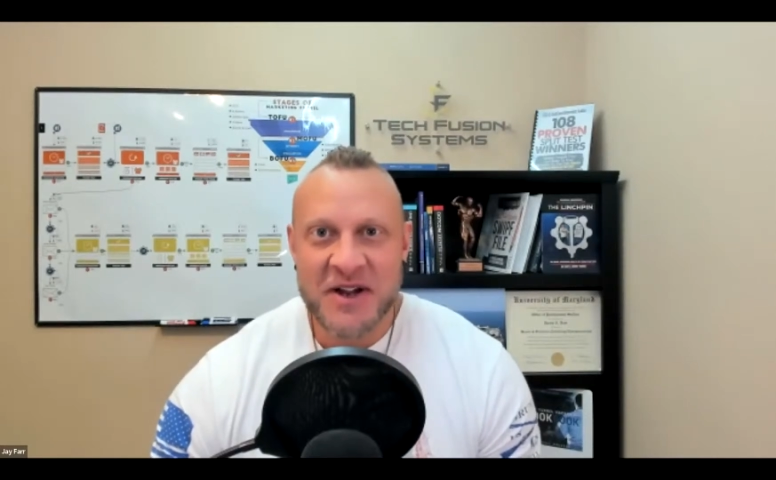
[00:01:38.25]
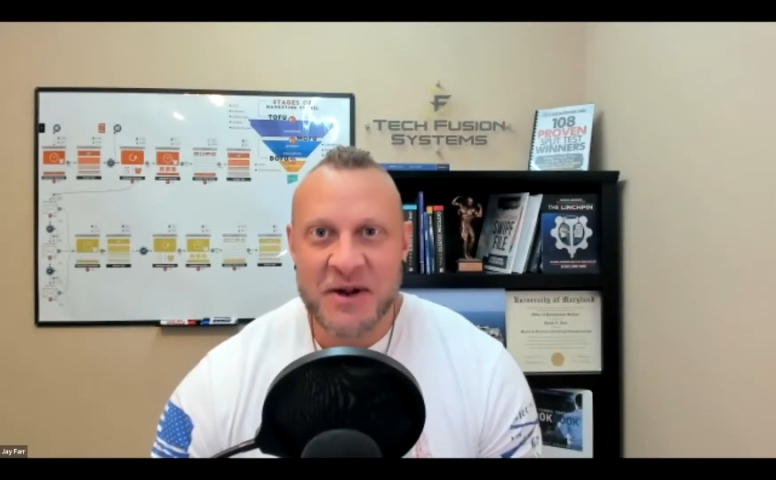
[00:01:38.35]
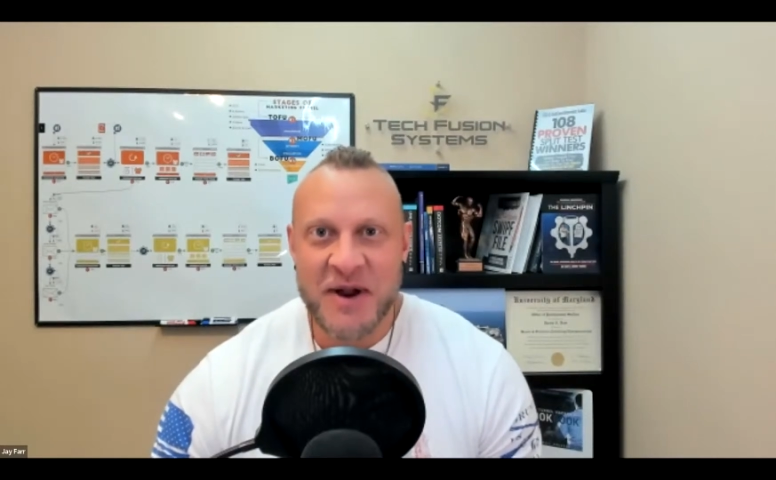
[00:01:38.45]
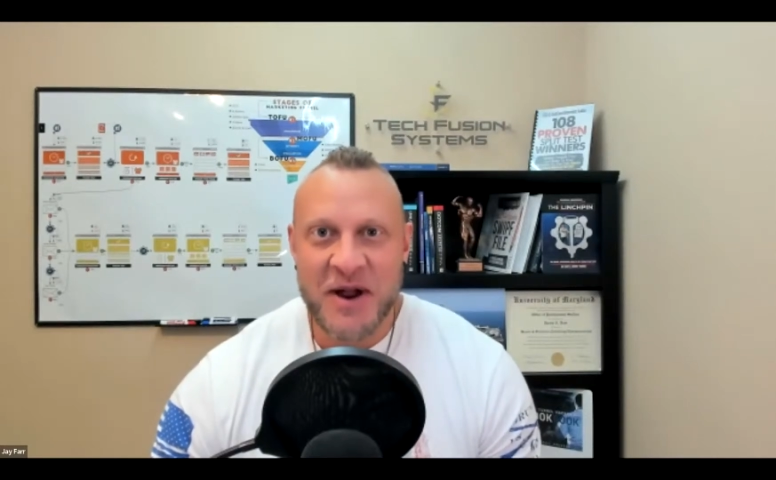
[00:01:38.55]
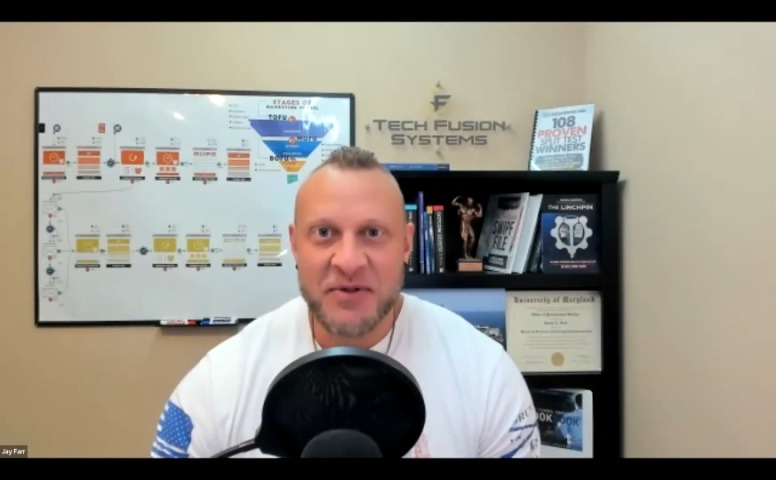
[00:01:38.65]

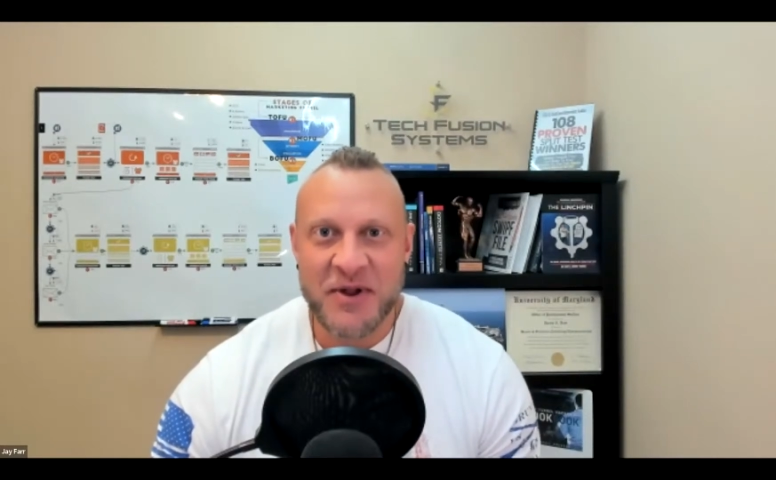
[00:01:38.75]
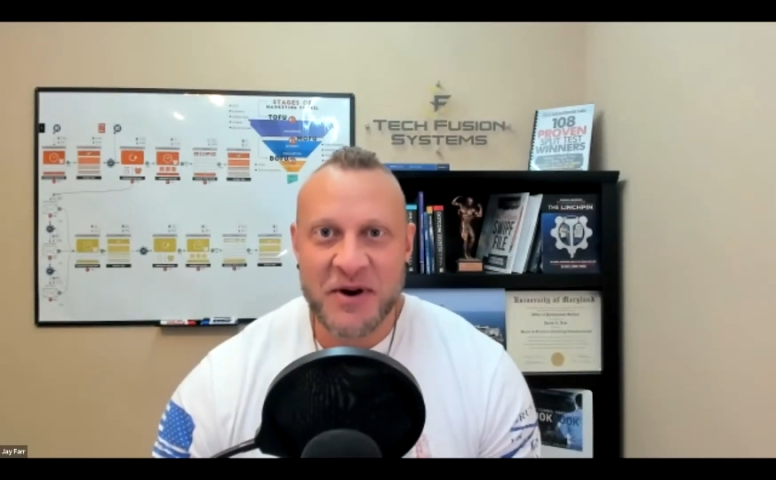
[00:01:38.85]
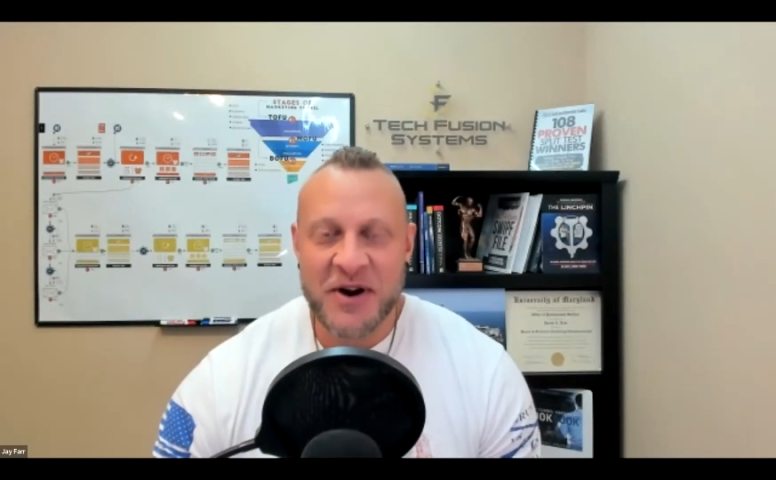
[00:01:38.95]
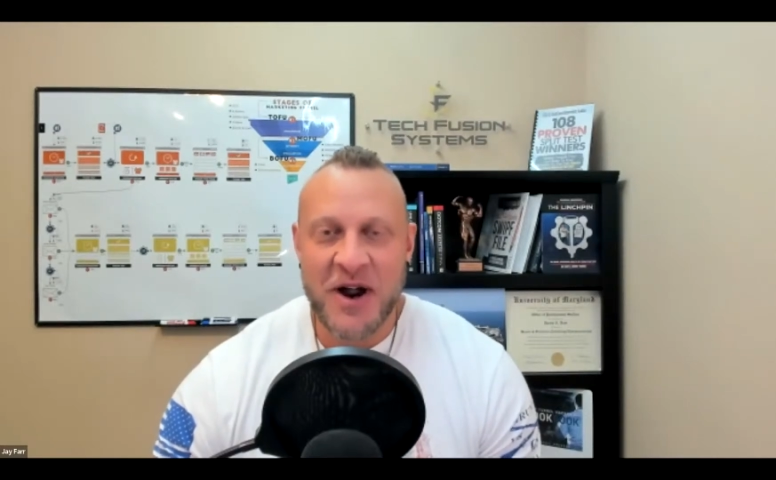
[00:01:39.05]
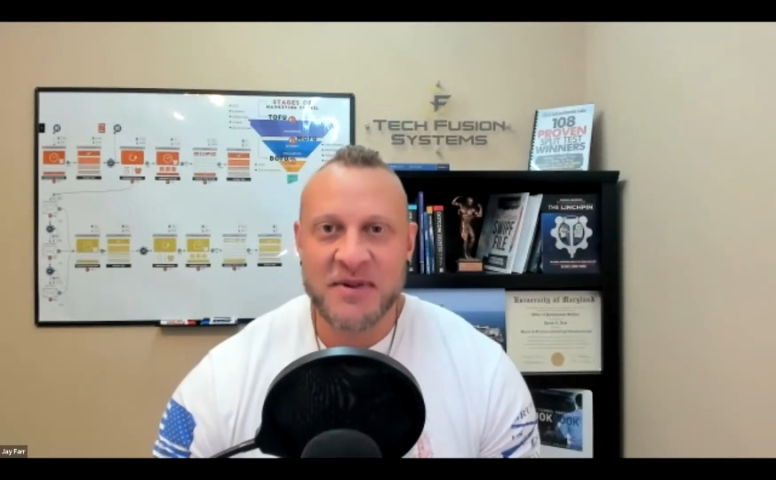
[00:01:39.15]
about
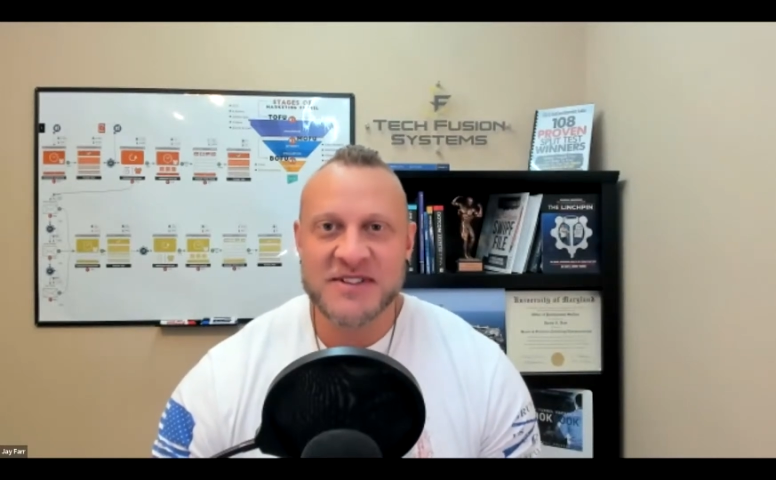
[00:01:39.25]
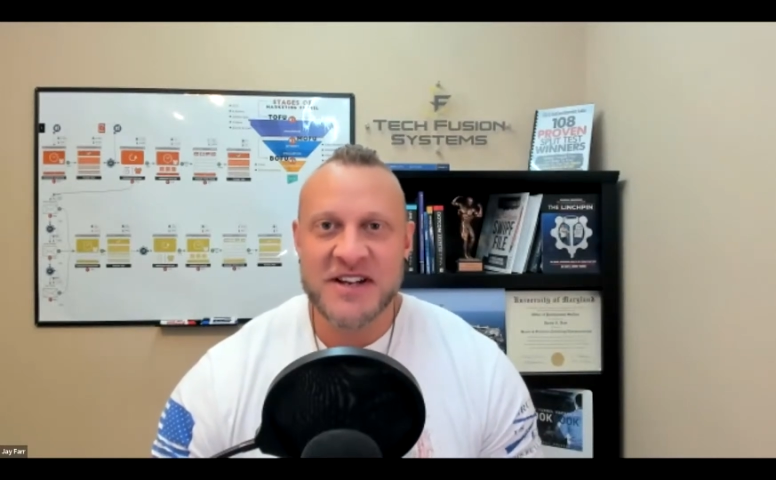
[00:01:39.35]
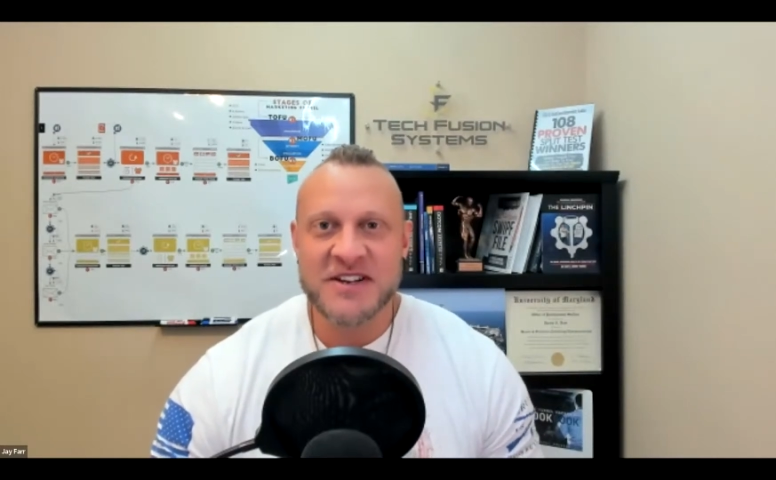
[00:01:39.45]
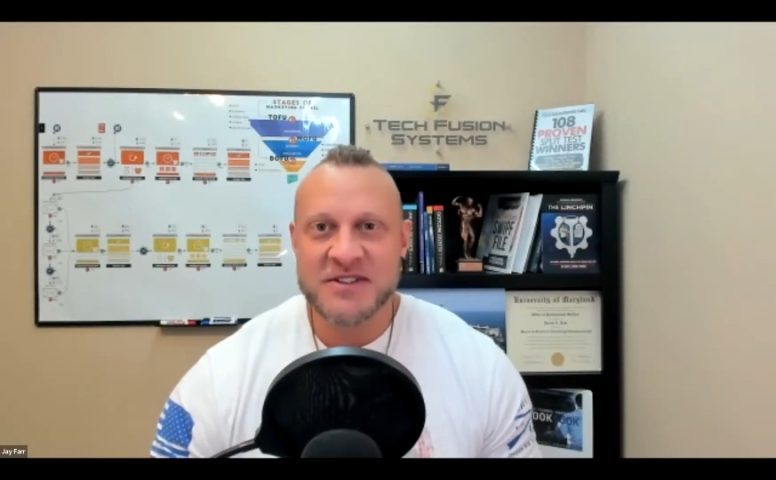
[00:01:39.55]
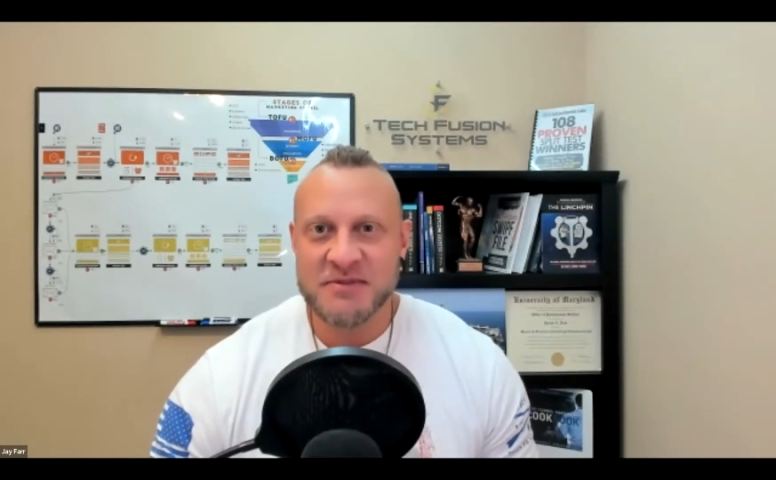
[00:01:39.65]
their
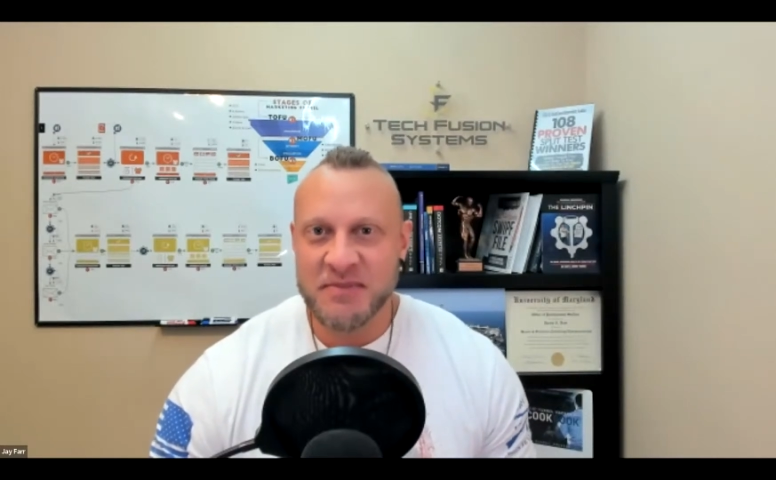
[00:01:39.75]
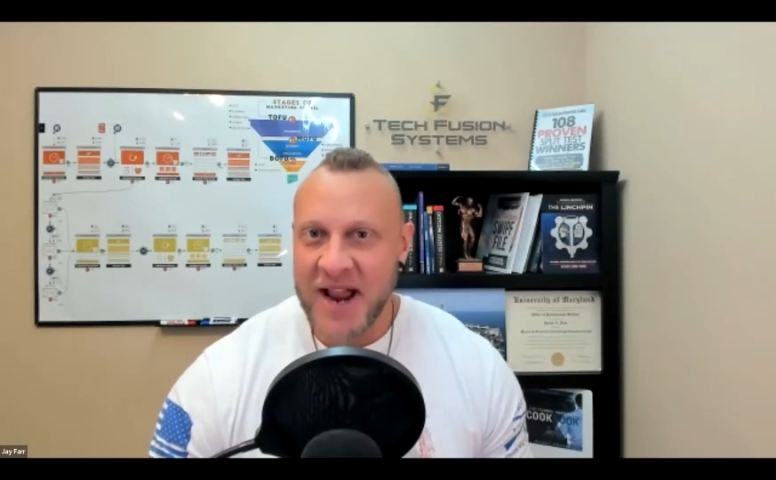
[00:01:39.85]
compensation